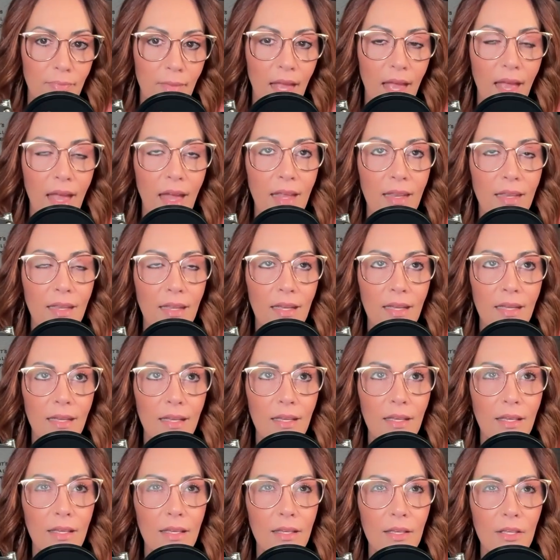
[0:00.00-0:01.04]
And
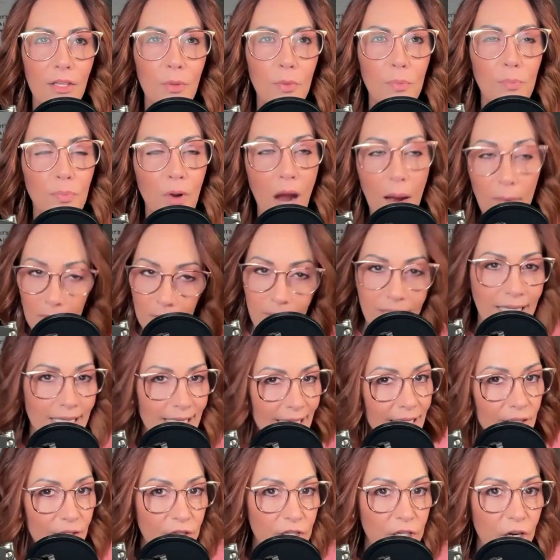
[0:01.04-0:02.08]
you probably
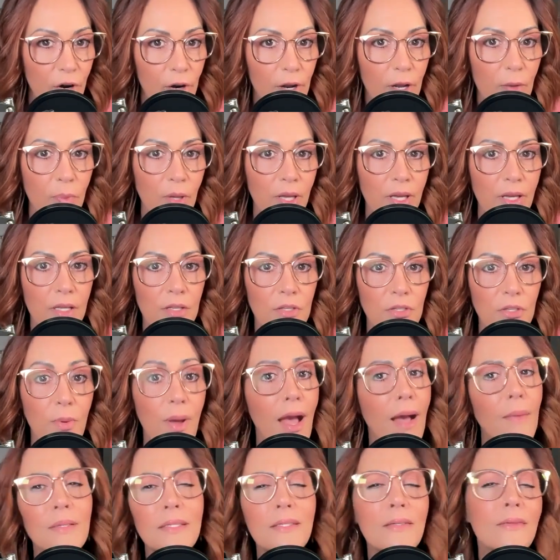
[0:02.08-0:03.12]
didn't start it because you
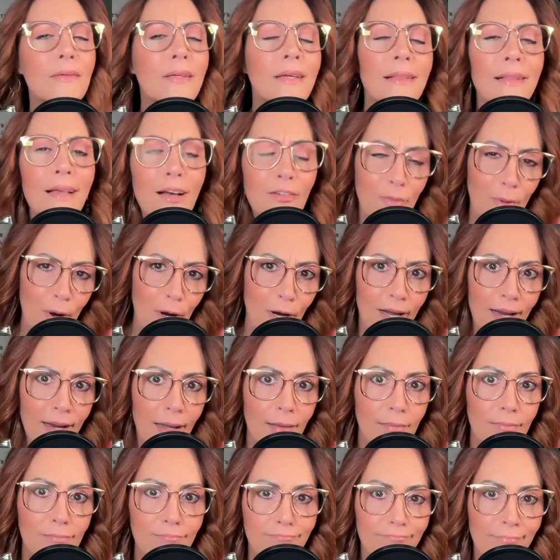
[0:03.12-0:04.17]
absolutely love
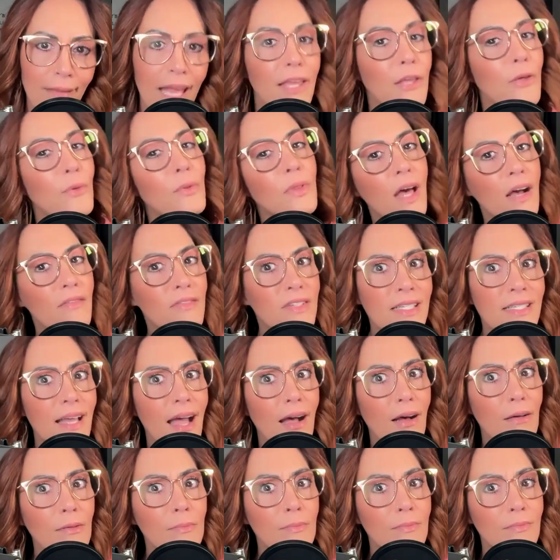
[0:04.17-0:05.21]
marketing, like you love to
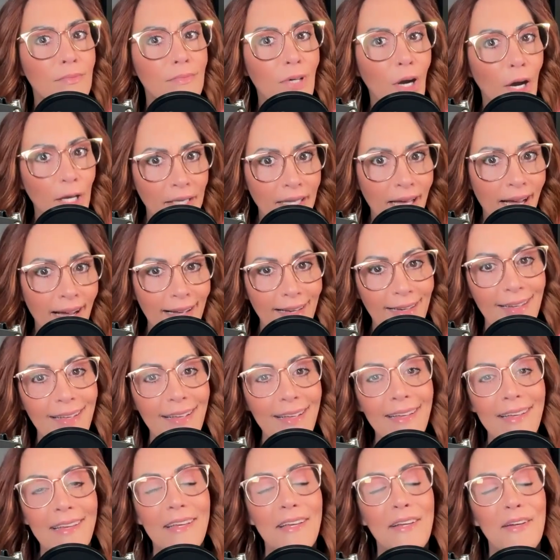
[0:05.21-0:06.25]
sell online,
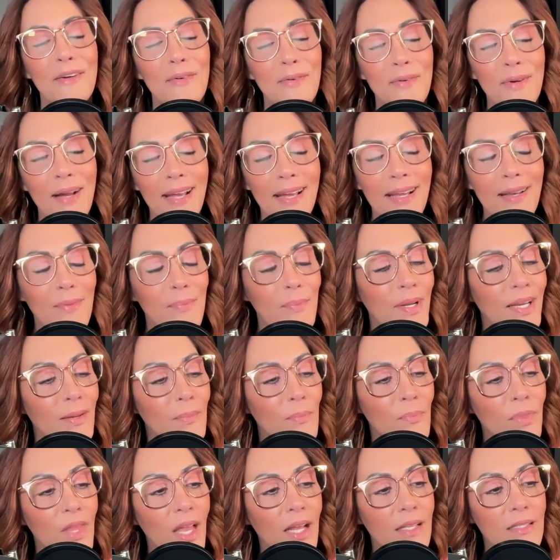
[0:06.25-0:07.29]
right?
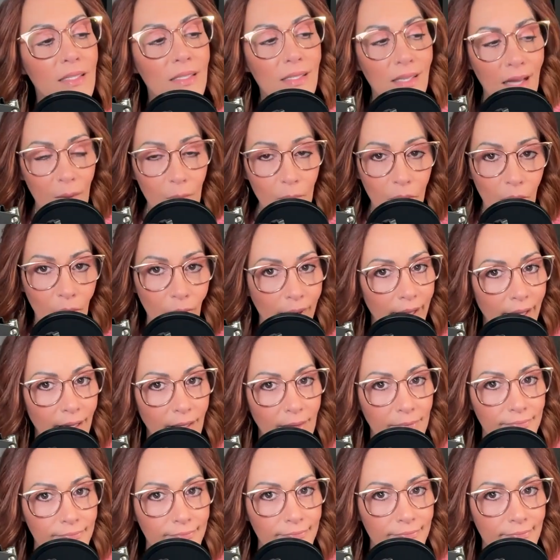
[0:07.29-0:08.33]
But at some
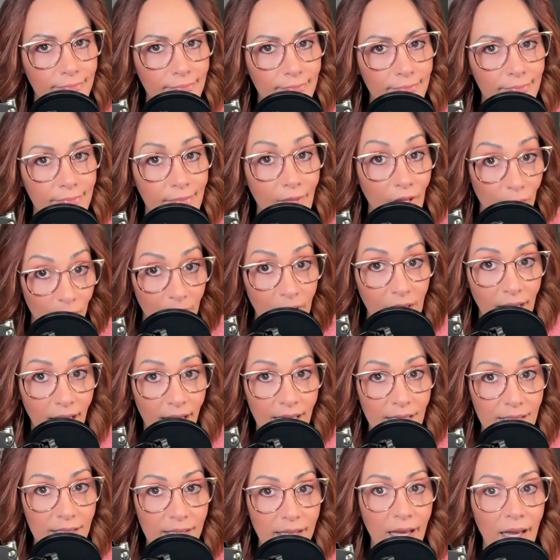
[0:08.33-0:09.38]
point, you
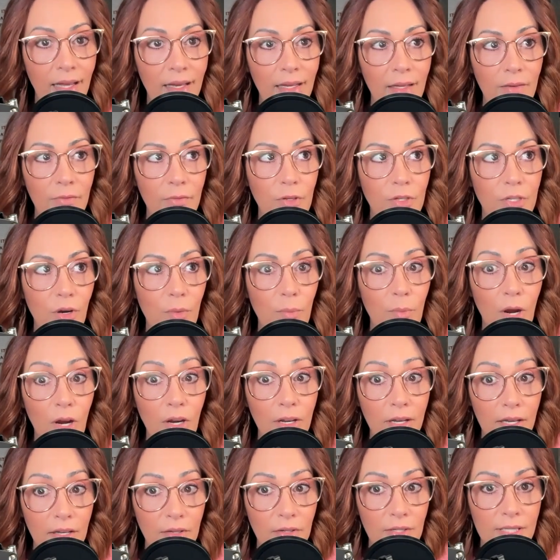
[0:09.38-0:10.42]
realize that if you don't
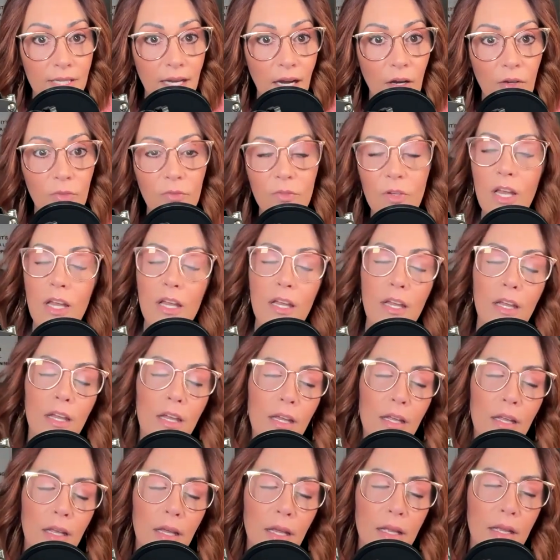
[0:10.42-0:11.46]
market yourself,
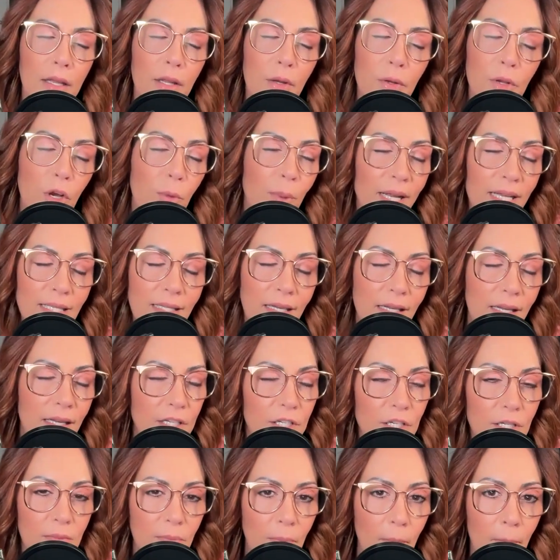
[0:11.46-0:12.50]
nobody's going to
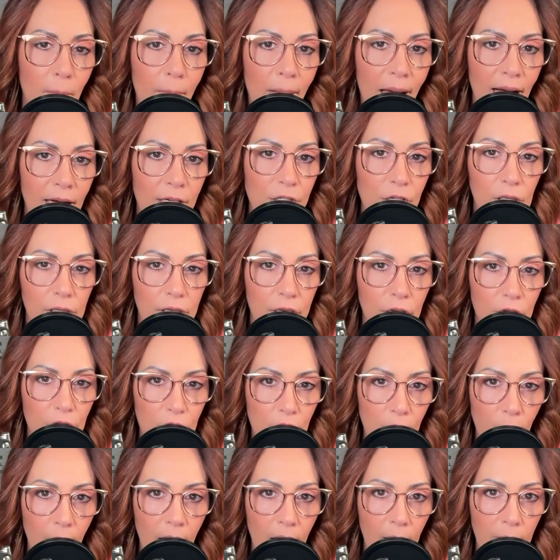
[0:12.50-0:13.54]
just magically
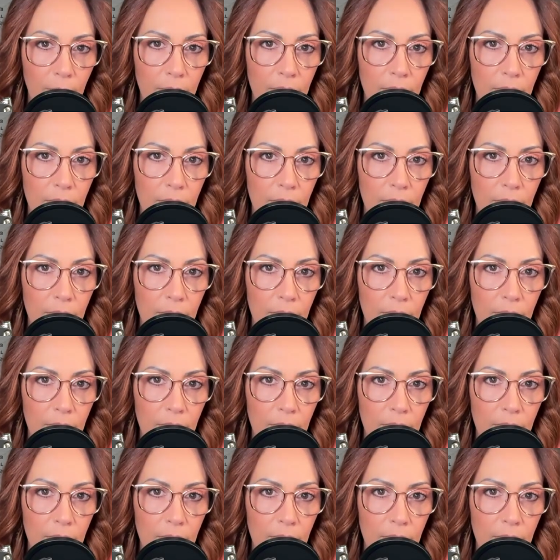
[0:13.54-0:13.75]
show up